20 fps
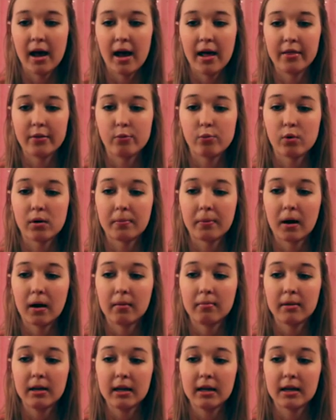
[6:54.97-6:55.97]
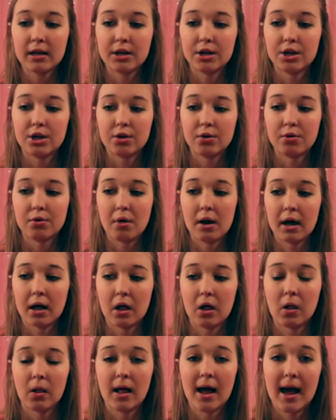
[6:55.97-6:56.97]
And then we're probably going to do a
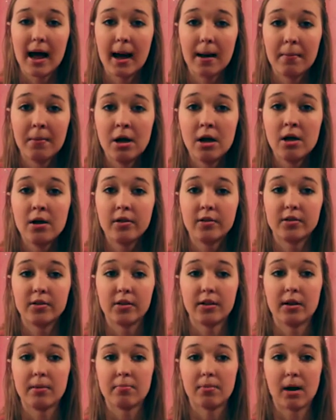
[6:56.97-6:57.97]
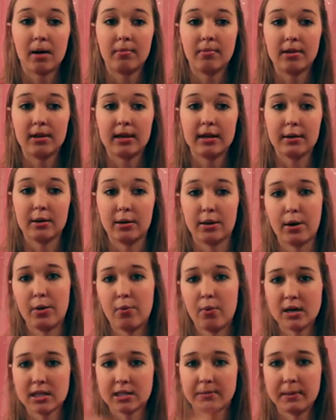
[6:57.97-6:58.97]
collab so you can probably go
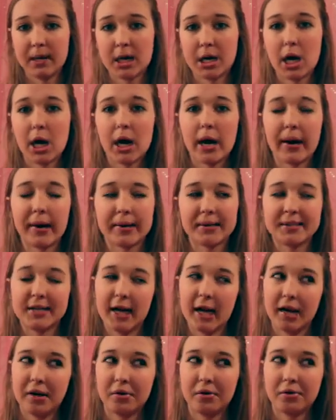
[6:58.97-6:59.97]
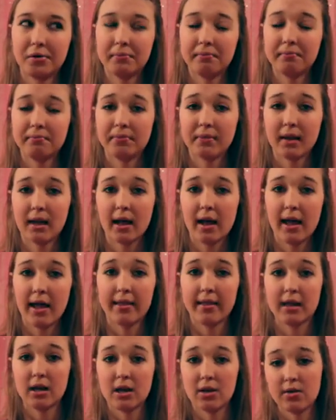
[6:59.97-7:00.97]
watch me on her channel
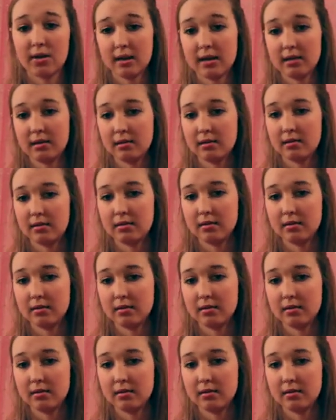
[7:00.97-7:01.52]
and then you can